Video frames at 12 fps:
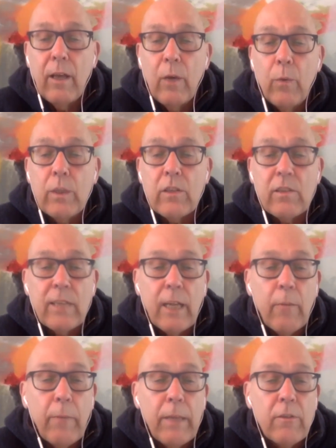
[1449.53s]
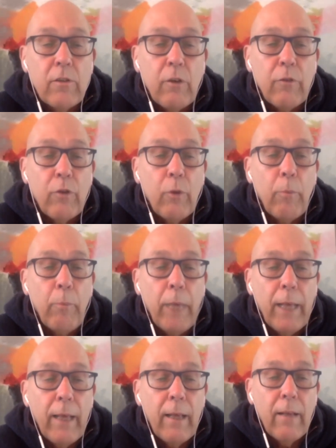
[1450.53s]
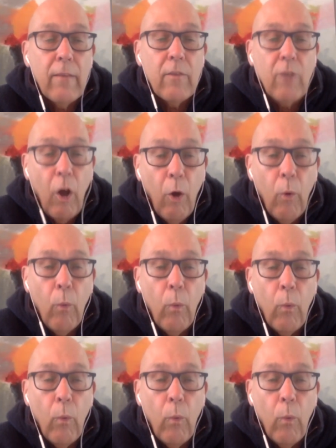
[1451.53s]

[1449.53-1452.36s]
with the sentiments of your big toe.